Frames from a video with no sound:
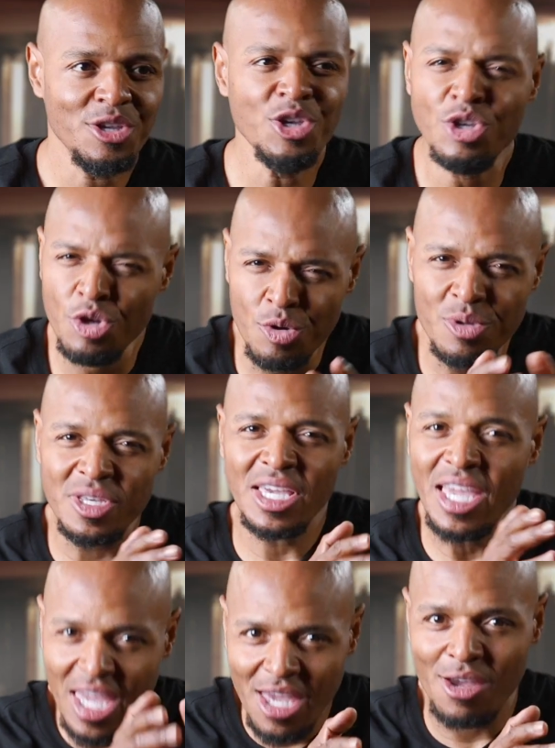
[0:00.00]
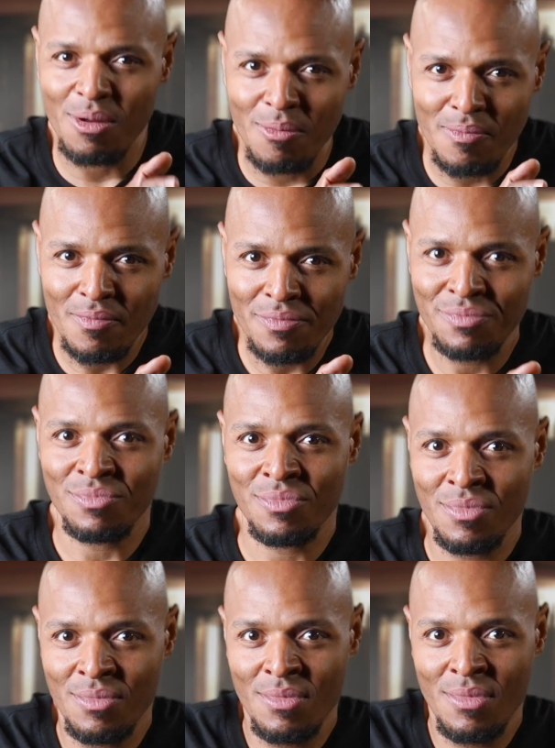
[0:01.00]
using him
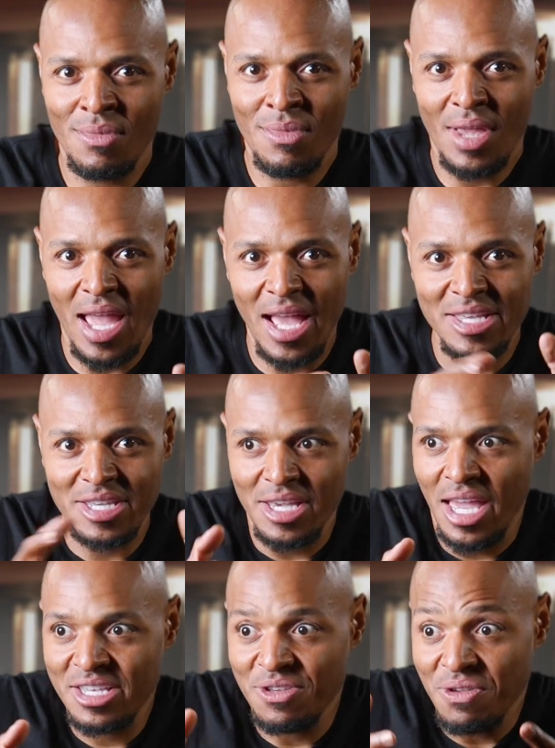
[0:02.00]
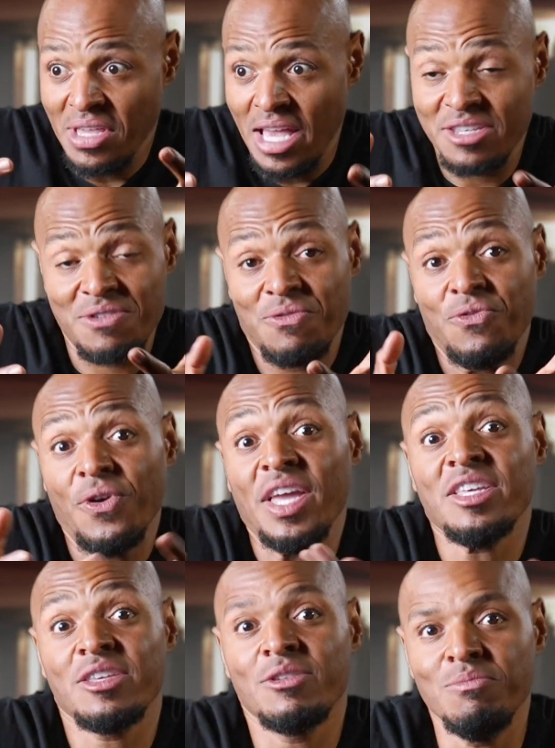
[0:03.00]
as a, as a, as the
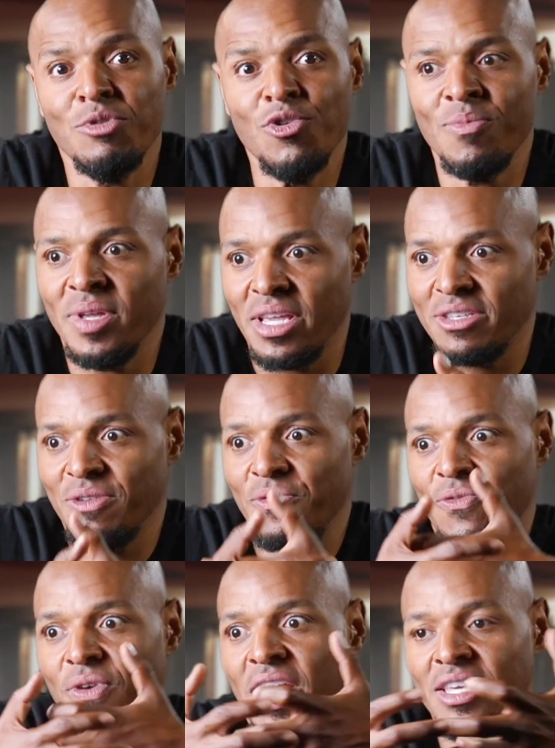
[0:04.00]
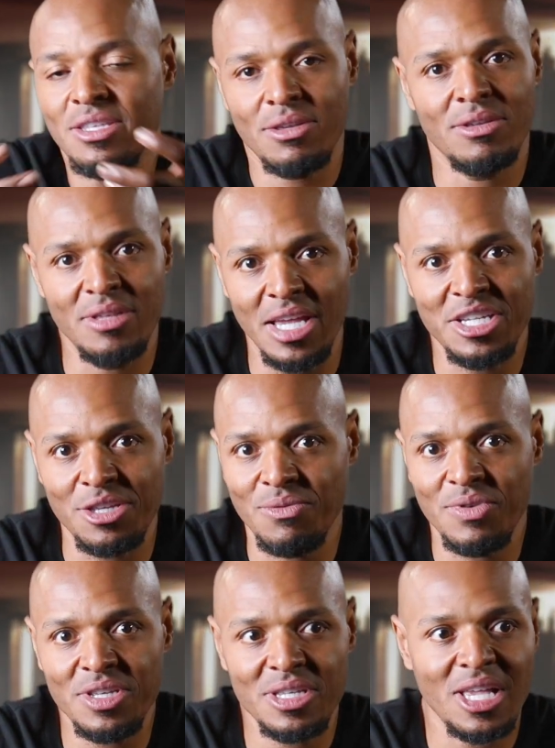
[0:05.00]
face of the movement, as the face of the Nation
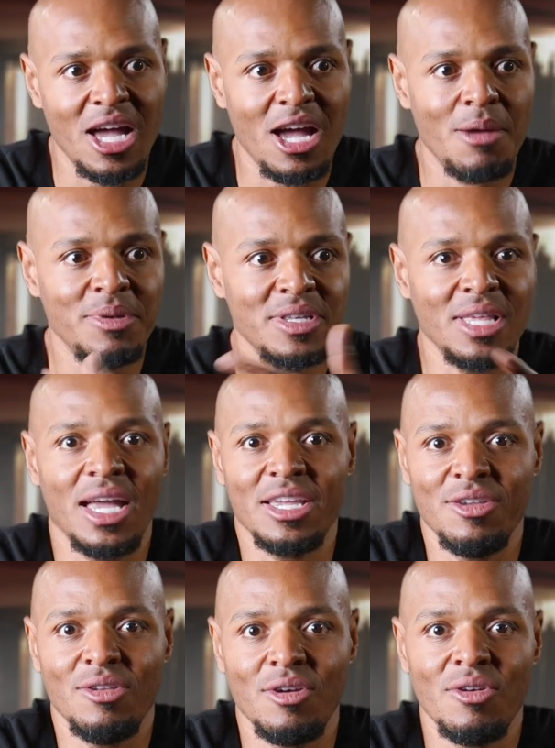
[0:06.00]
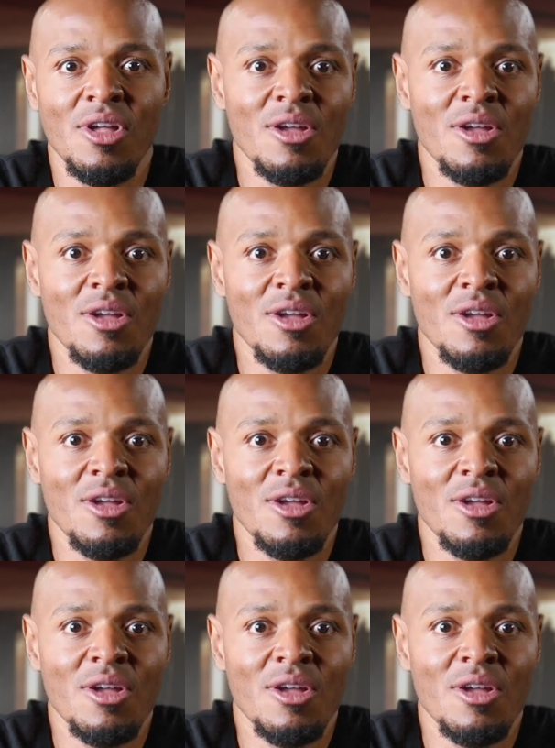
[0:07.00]
of Islam, as like you know,